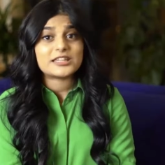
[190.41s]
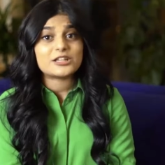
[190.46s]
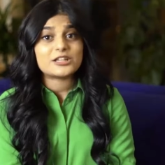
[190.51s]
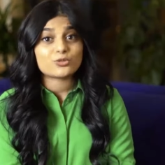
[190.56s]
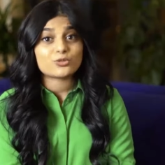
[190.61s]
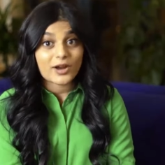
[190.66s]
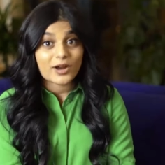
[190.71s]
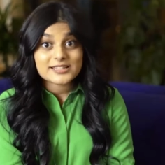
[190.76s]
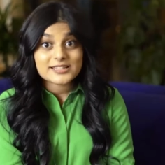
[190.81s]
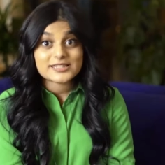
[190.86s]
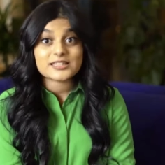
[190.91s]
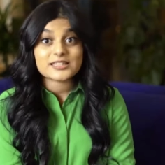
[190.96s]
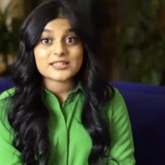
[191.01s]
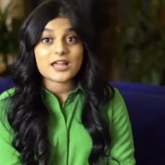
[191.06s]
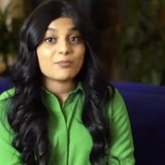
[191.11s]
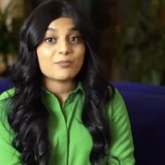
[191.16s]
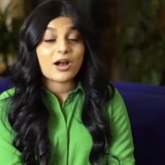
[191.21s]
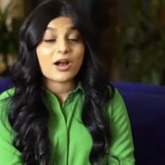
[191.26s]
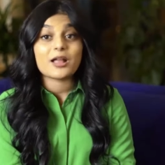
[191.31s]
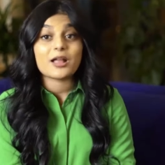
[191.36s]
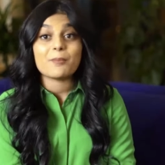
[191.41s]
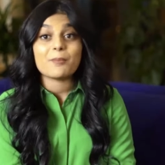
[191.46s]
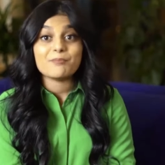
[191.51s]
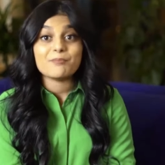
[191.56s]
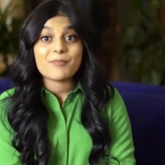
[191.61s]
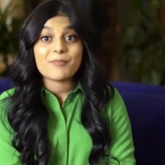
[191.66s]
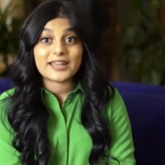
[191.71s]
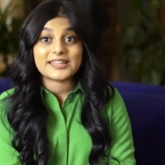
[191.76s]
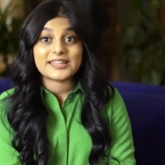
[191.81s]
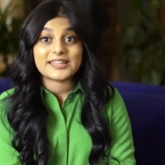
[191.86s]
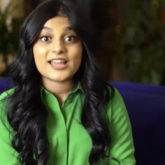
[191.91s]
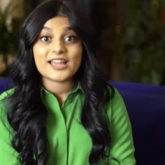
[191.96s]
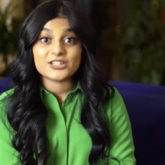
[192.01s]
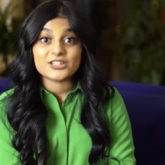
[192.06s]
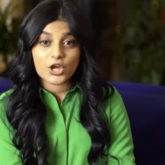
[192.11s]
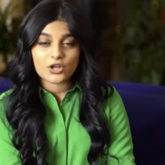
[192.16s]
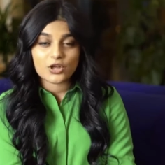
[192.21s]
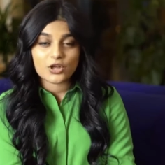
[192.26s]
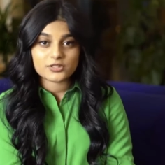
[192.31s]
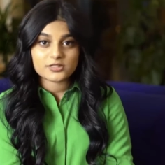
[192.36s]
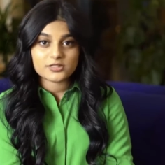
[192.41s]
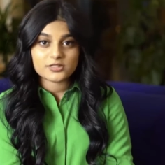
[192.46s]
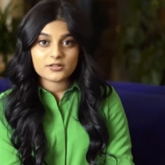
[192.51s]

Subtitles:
crisis among many adults.